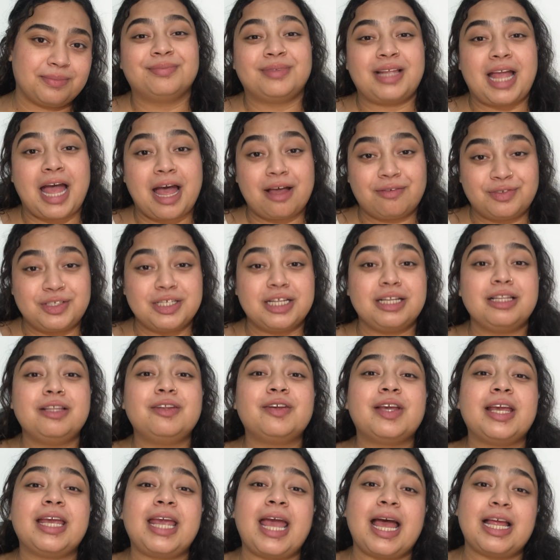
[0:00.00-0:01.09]
After
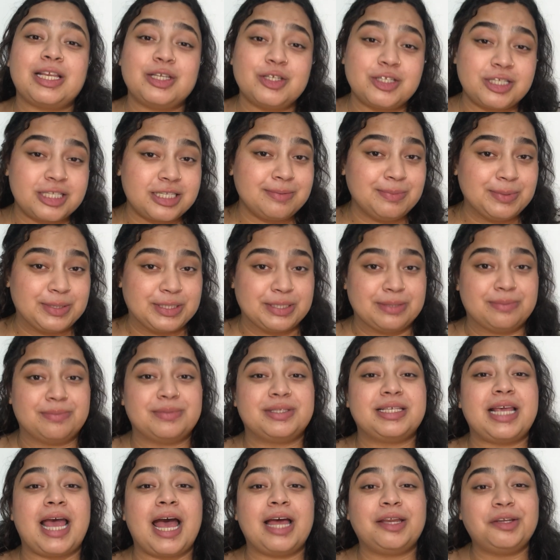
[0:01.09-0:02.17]
looking at your symptoms
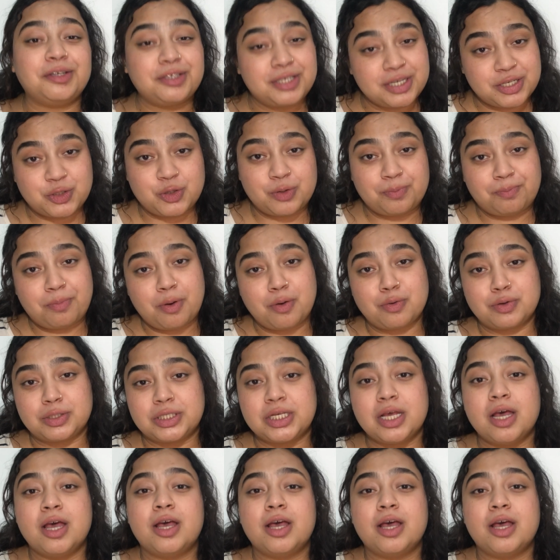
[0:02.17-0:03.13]
and your test reports,